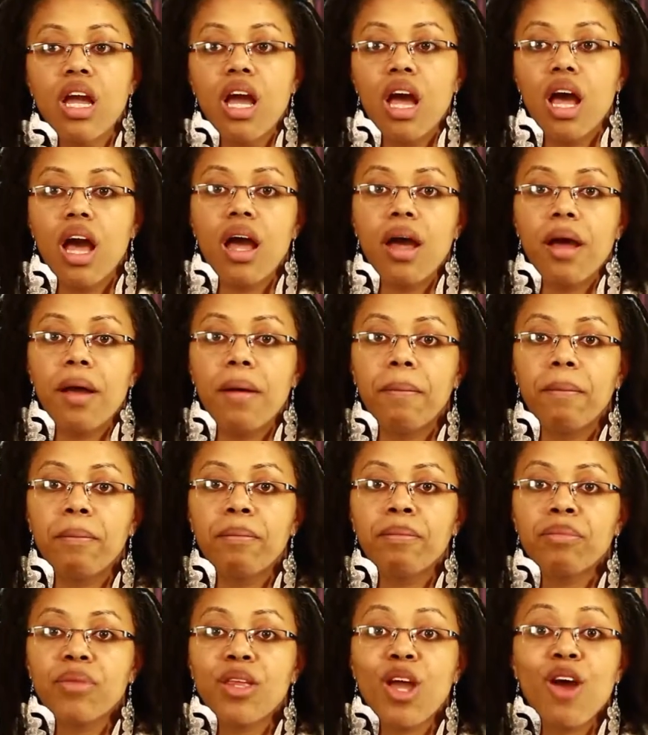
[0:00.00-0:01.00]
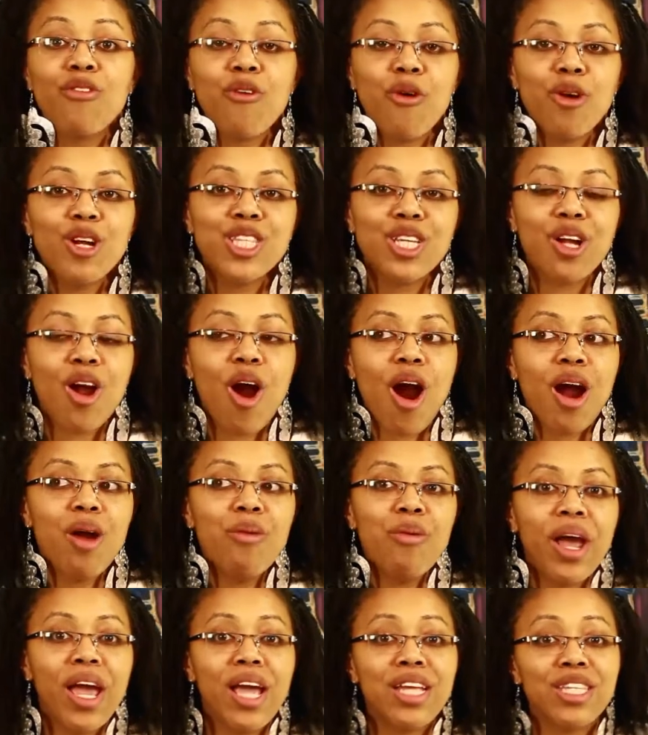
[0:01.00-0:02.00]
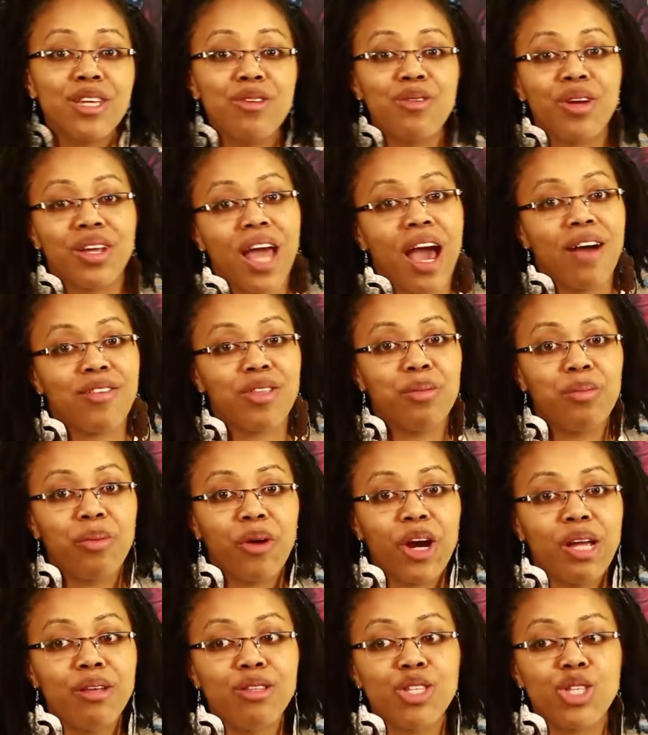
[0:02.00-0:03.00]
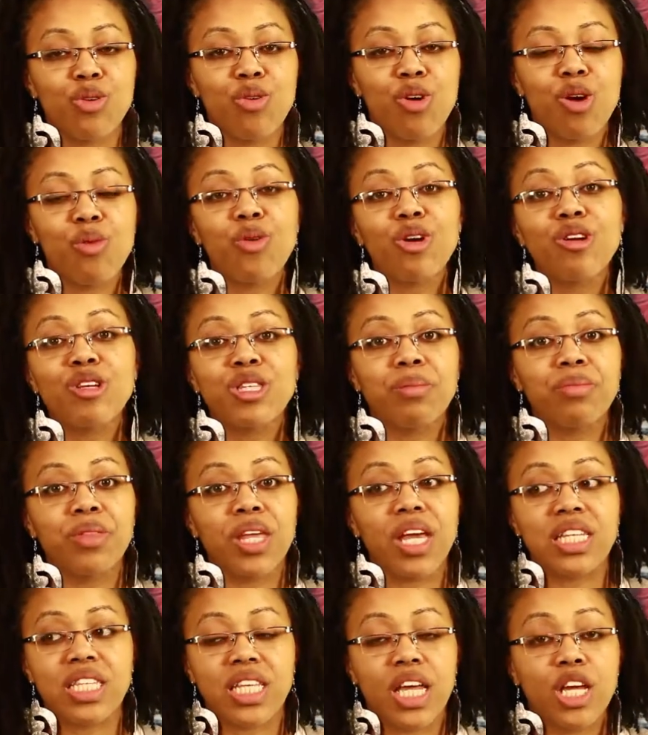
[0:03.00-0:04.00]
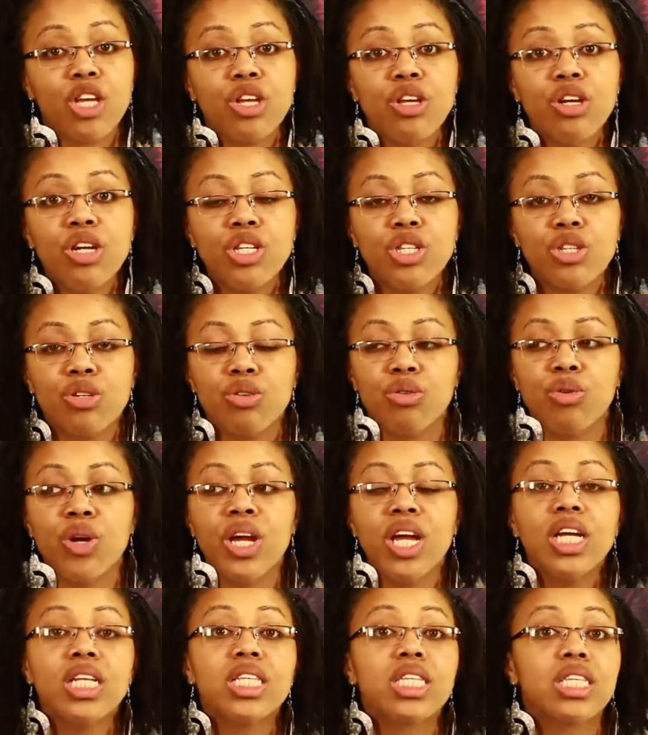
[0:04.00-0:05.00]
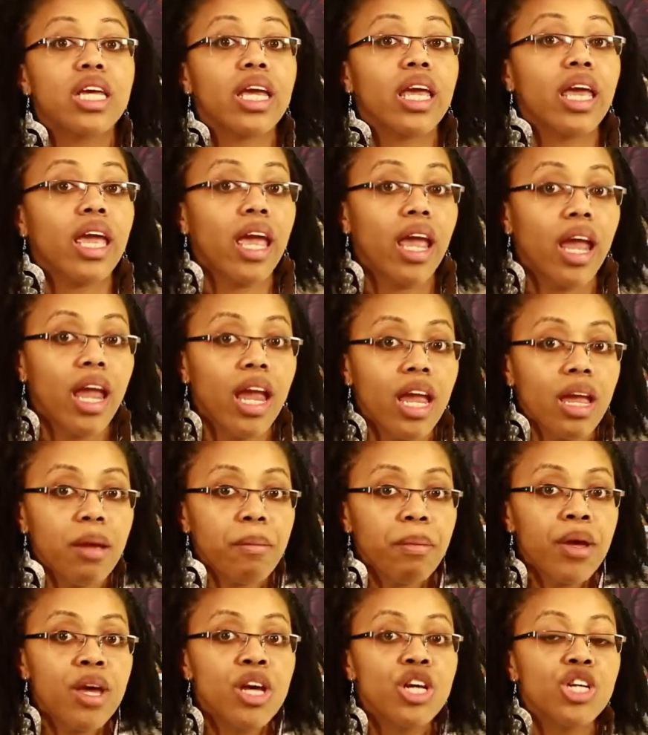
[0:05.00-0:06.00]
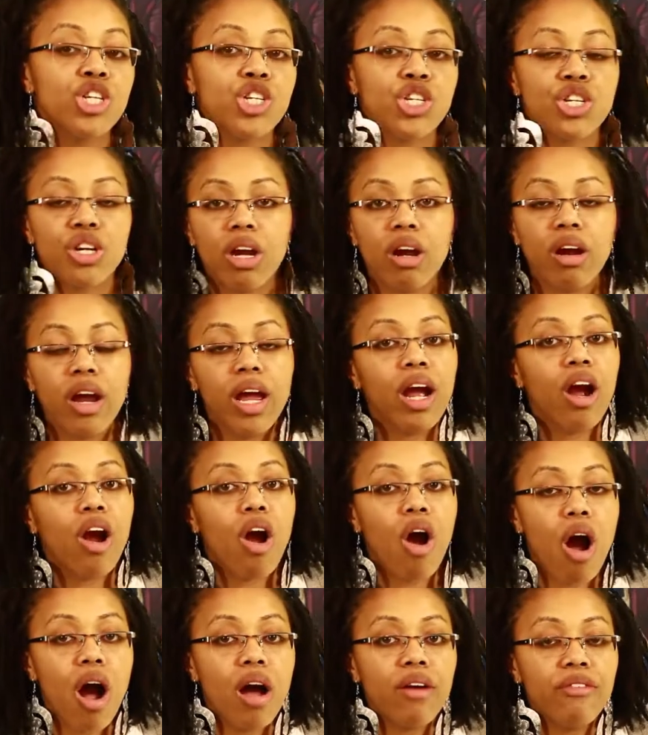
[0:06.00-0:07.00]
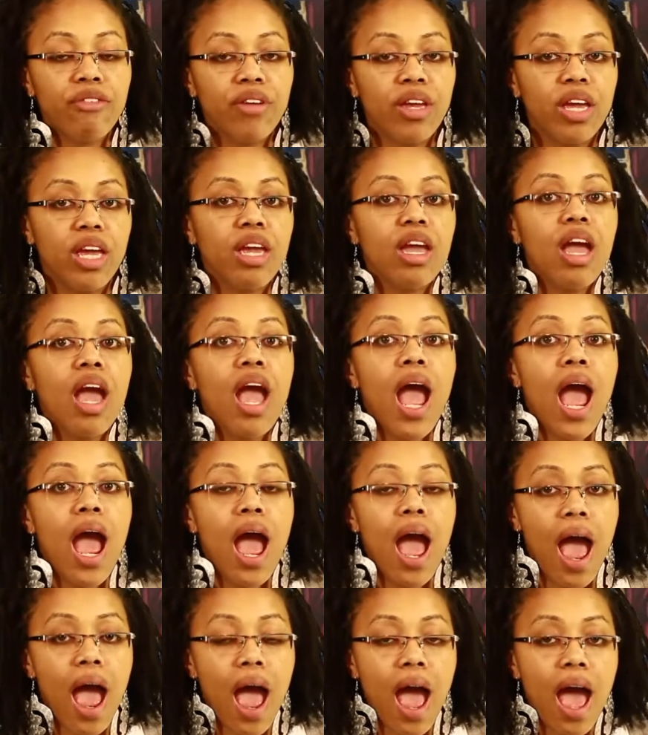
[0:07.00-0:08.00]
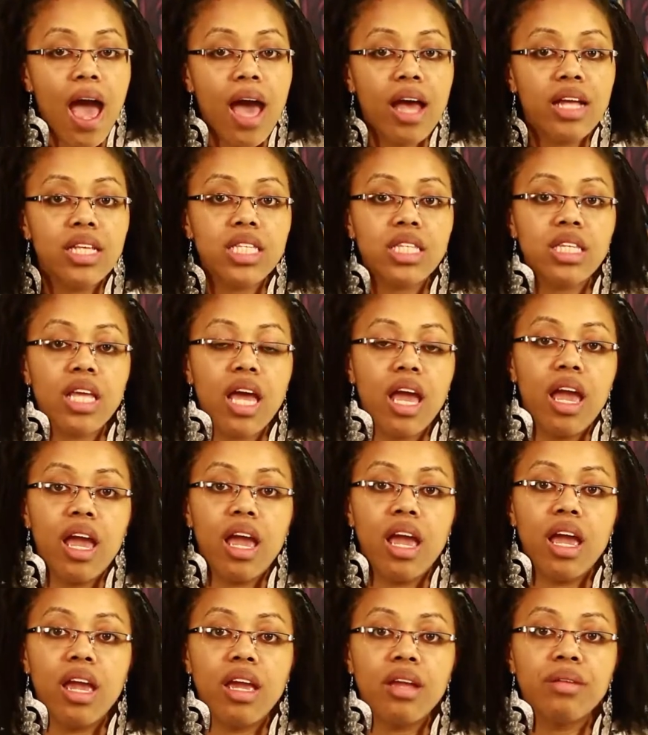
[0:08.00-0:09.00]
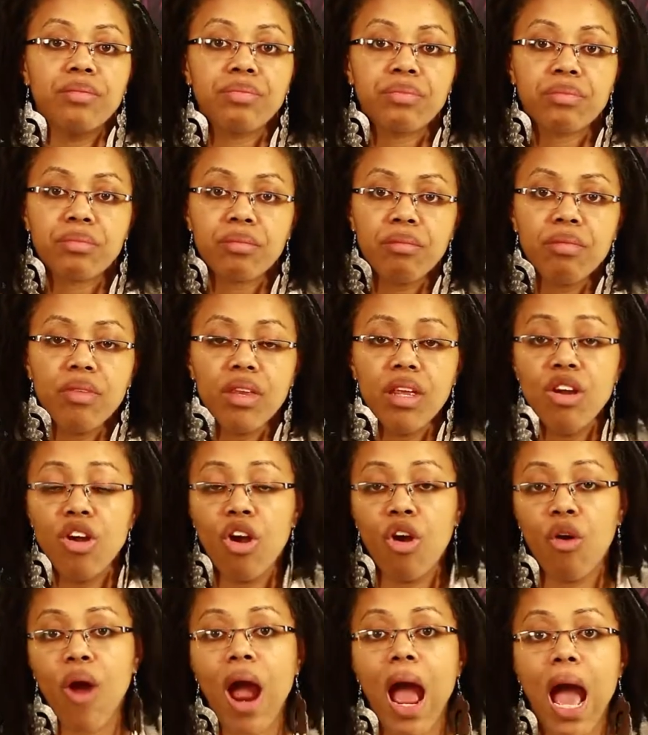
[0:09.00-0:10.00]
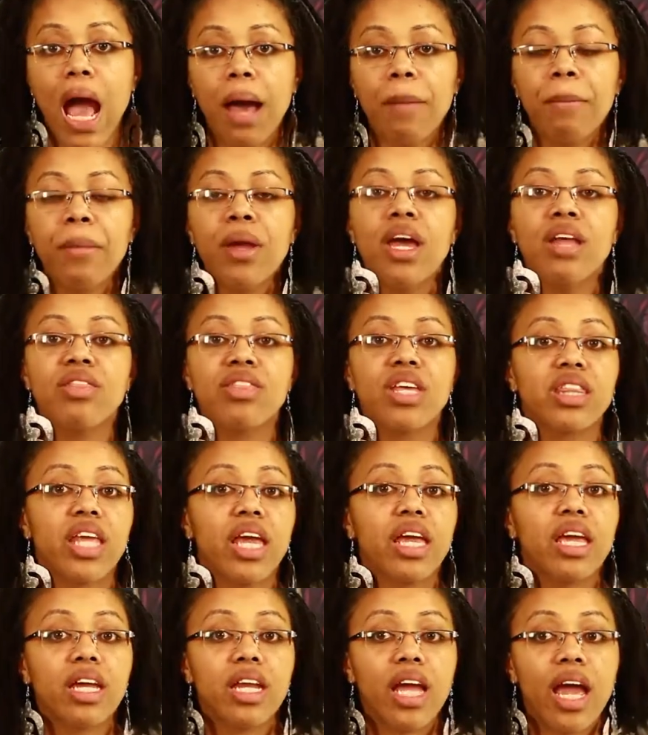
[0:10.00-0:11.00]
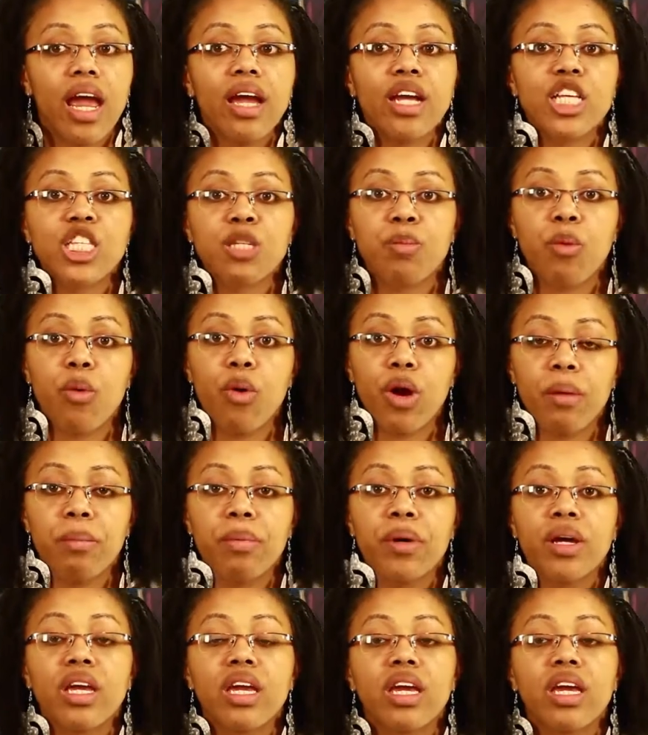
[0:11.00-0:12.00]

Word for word: Um, of course, there are ways, and you can have them brainstorm, what are some things they could do to keep sugar and coffee as a crop that they can export, but